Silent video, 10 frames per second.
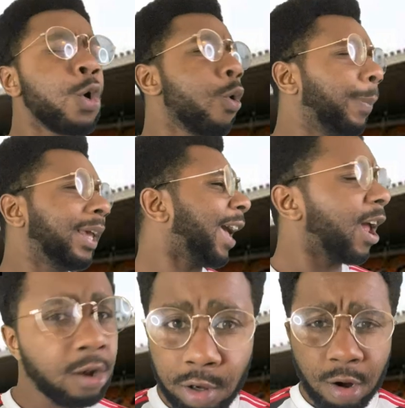who will be
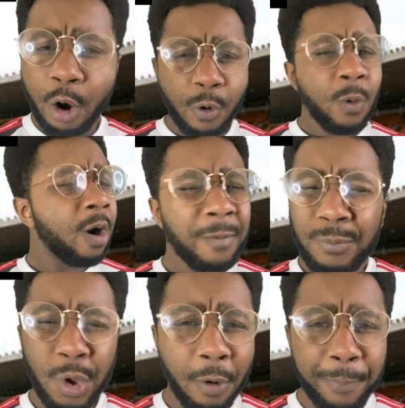getting no
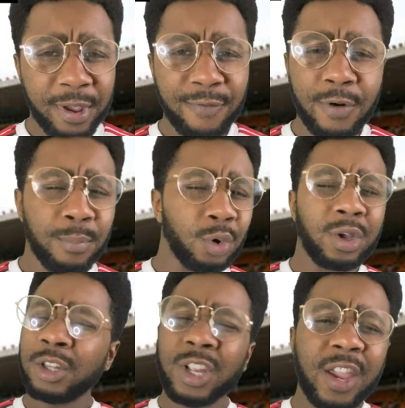European football,
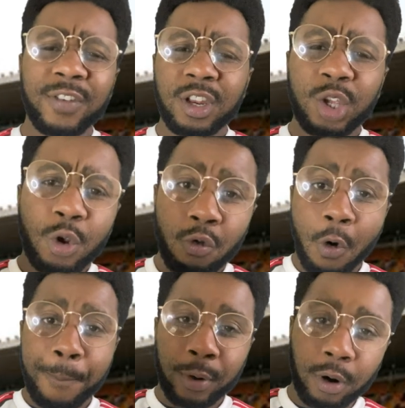not even the
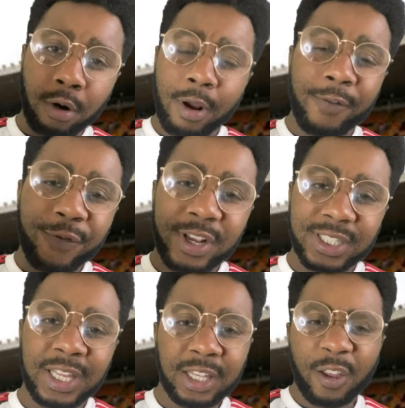Europa
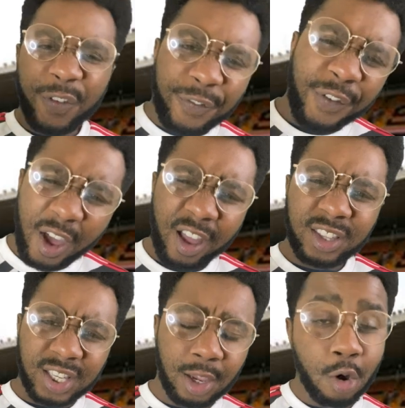Conference League, the
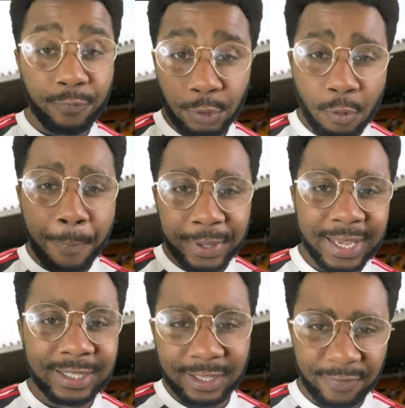third tier of
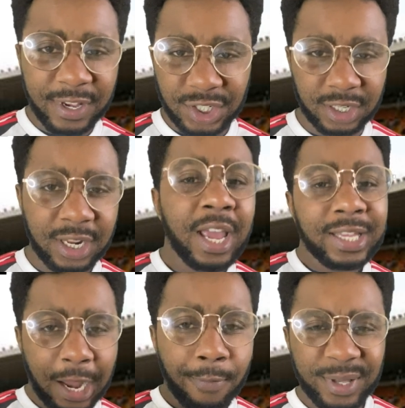European division
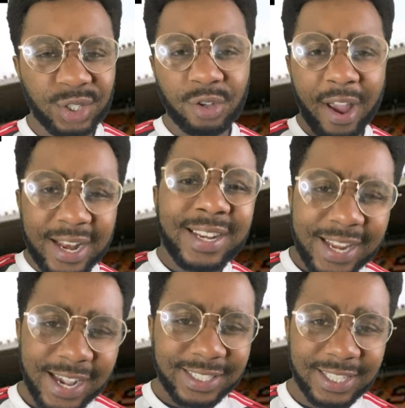that will be starting
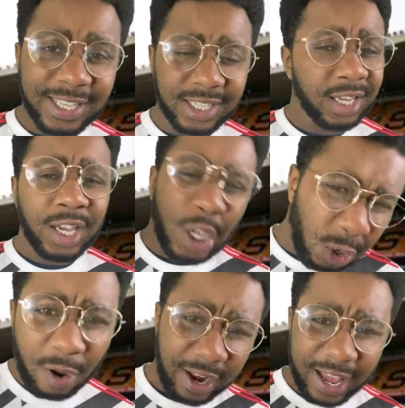next season.
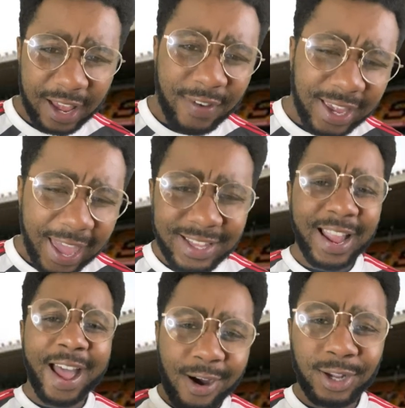You couldn't even get
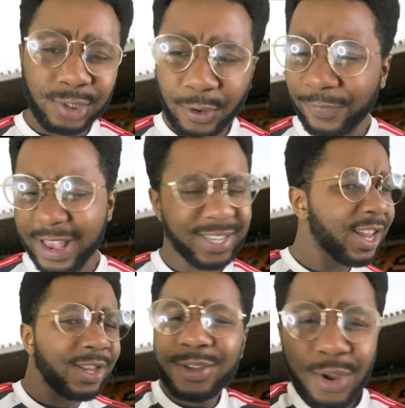that, Arsenal
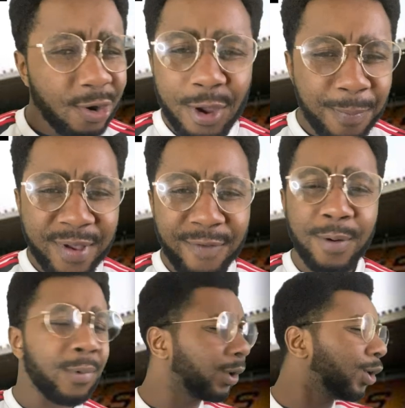fans. No European
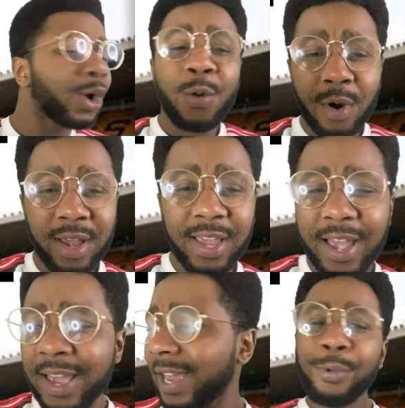football. You know what,
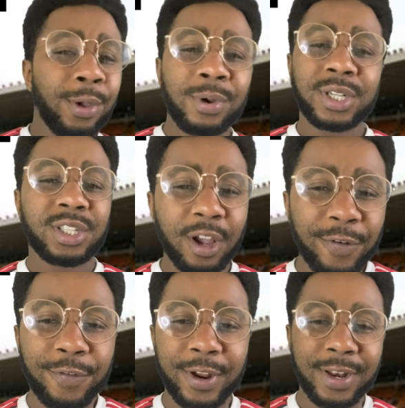yeah? We were
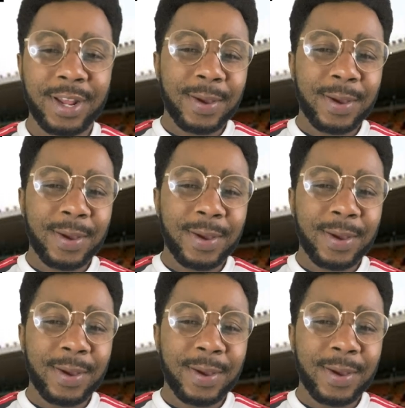suffering,